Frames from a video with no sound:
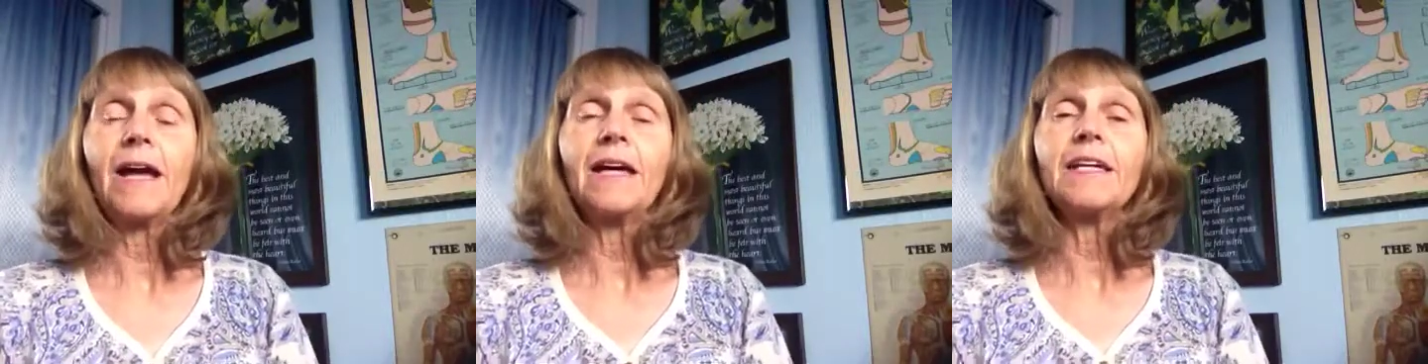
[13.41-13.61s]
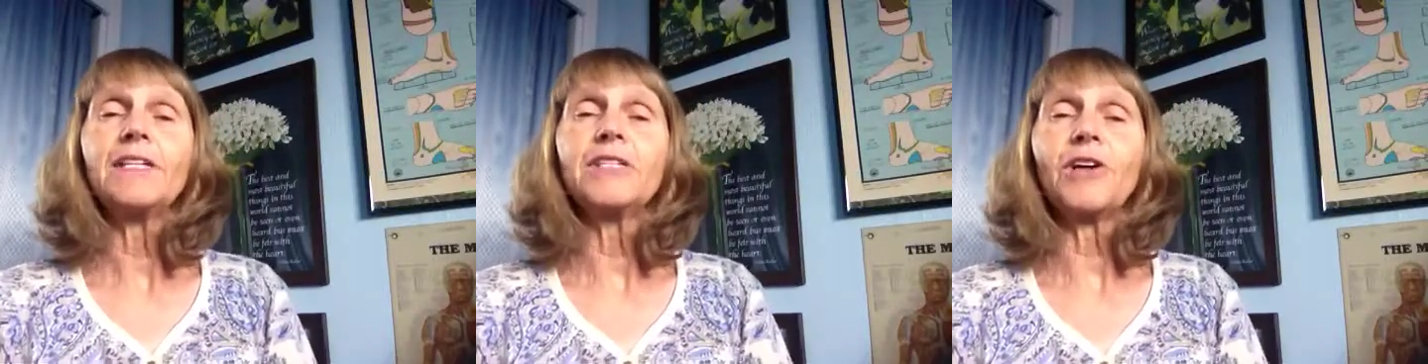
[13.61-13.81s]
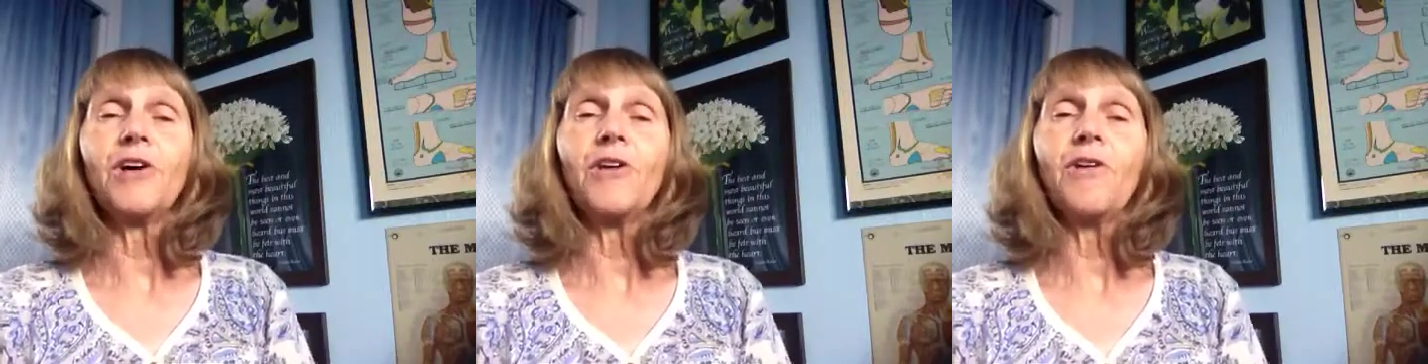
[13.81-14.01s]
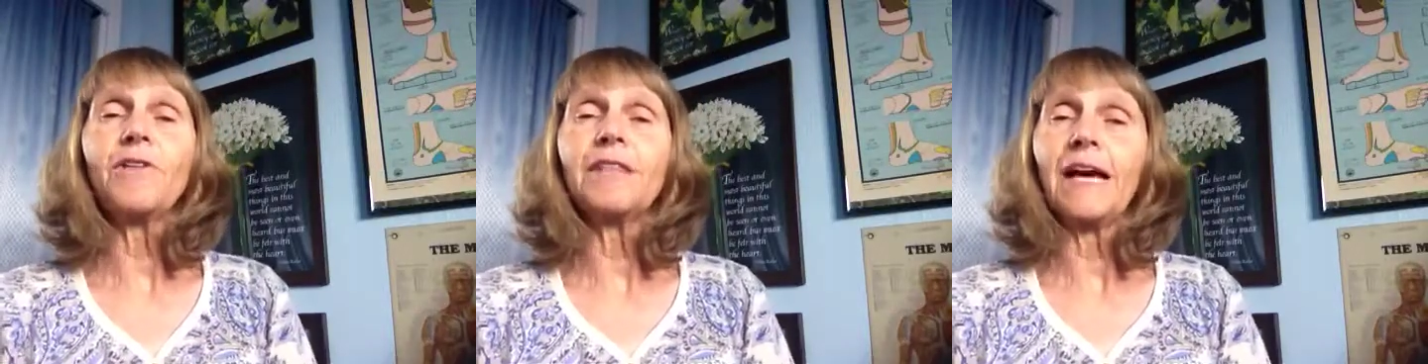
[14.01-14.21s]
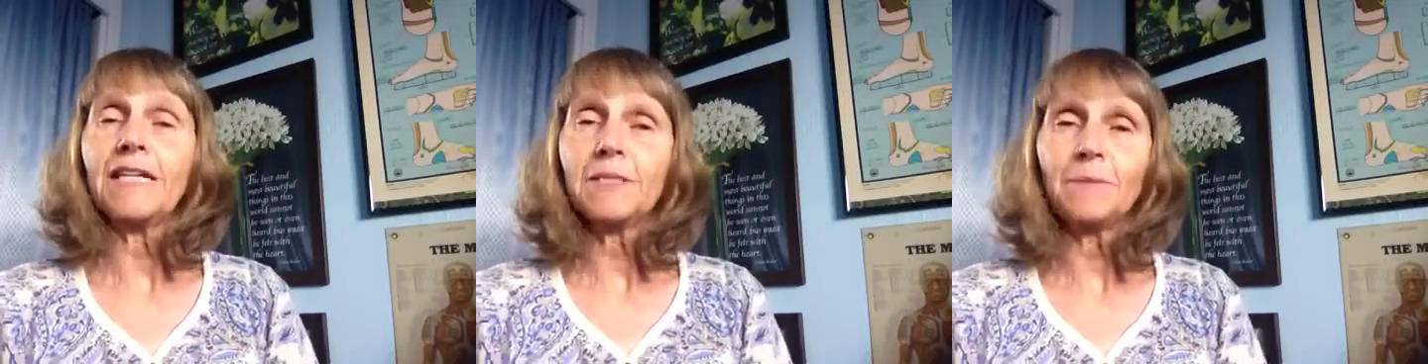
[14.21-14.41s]
So
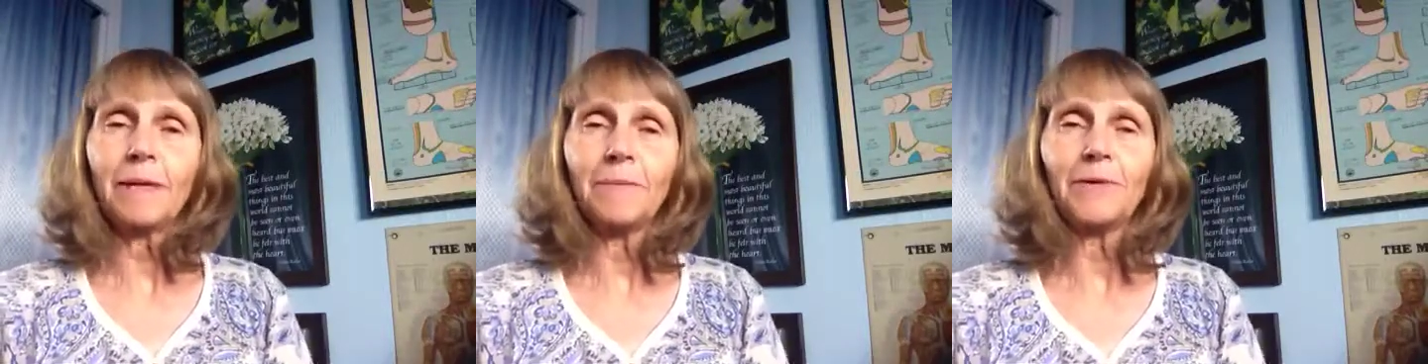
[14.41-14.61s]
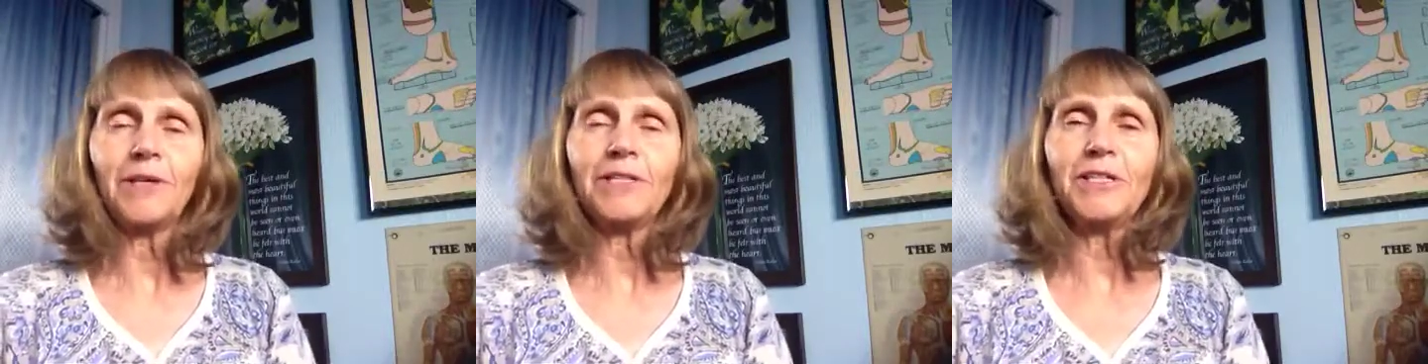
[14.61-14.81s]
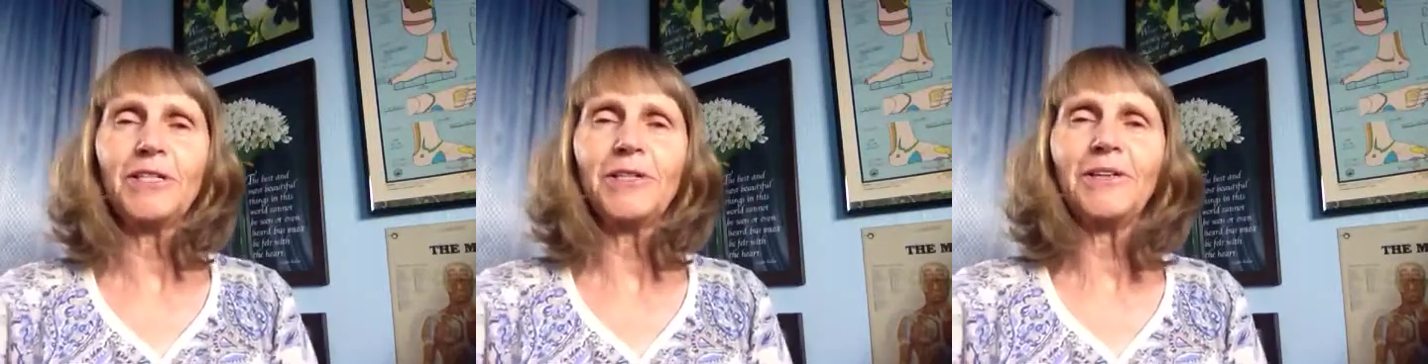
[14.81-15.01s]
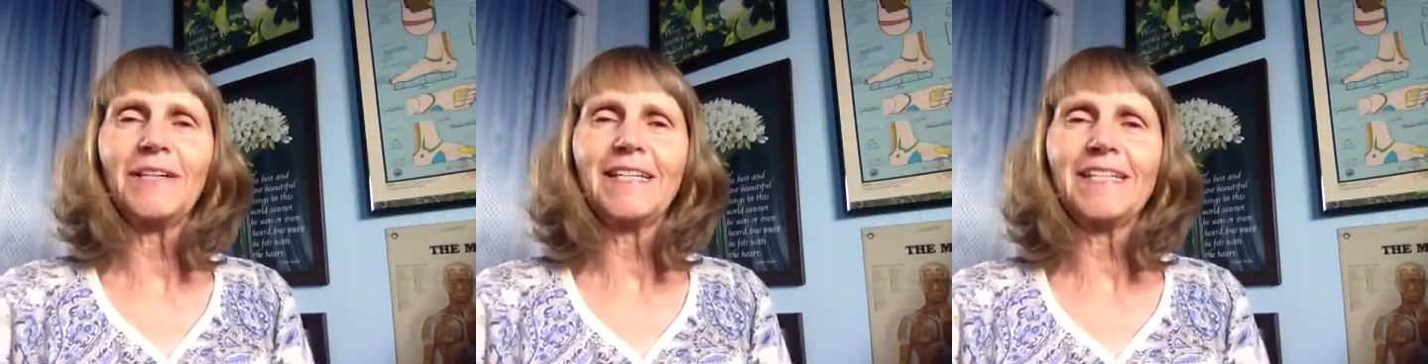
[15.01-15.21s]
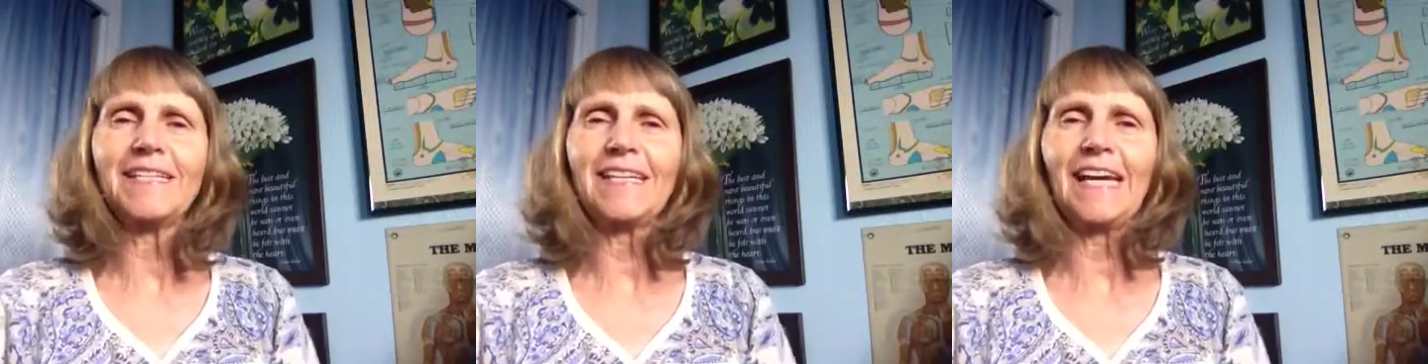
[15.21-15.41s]
that's what I'm going to do,
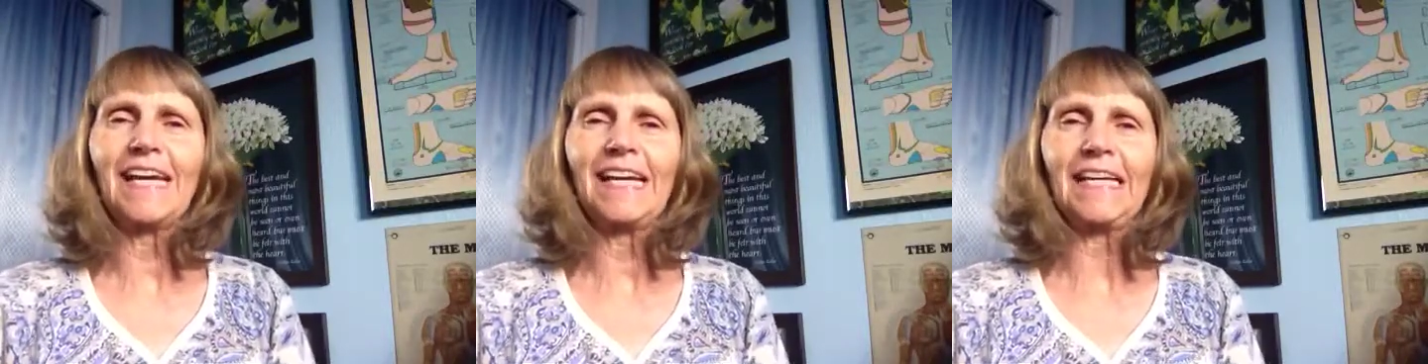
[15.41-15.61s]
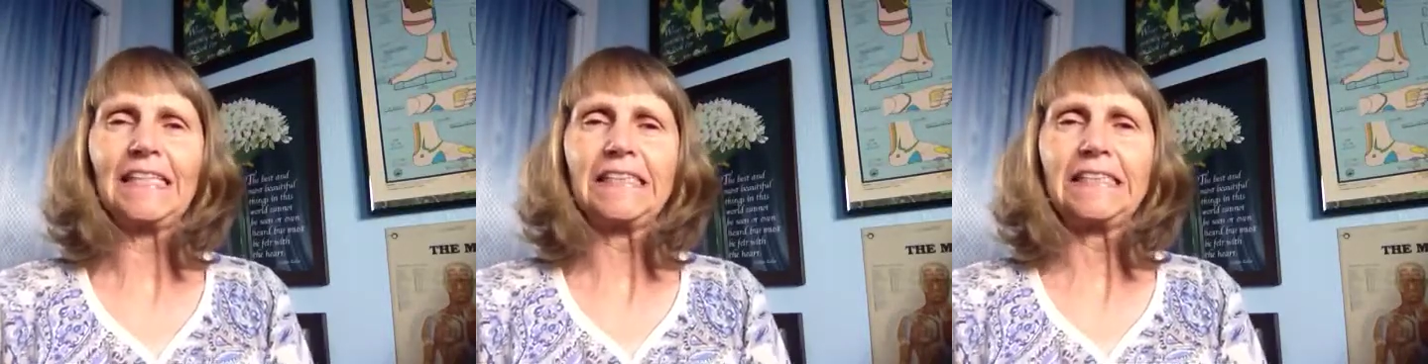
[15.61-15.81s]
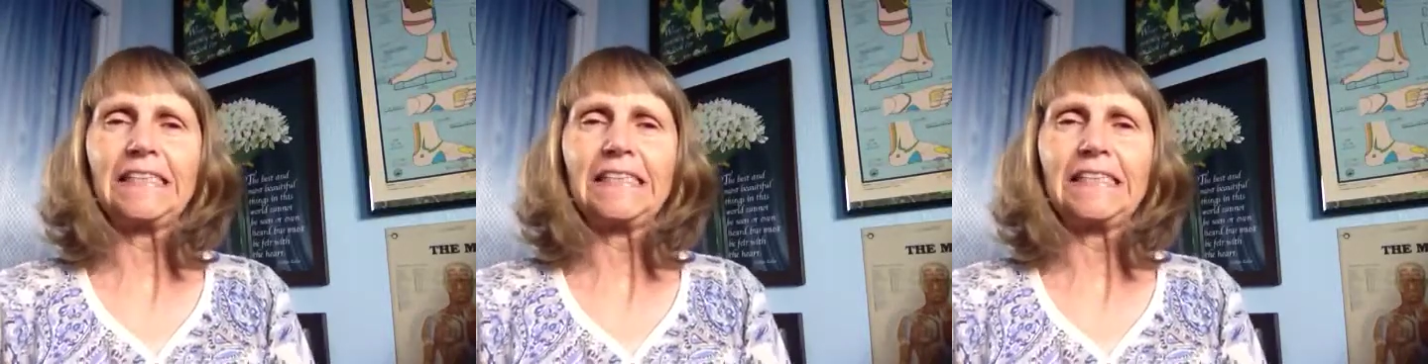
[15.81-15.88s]
is take,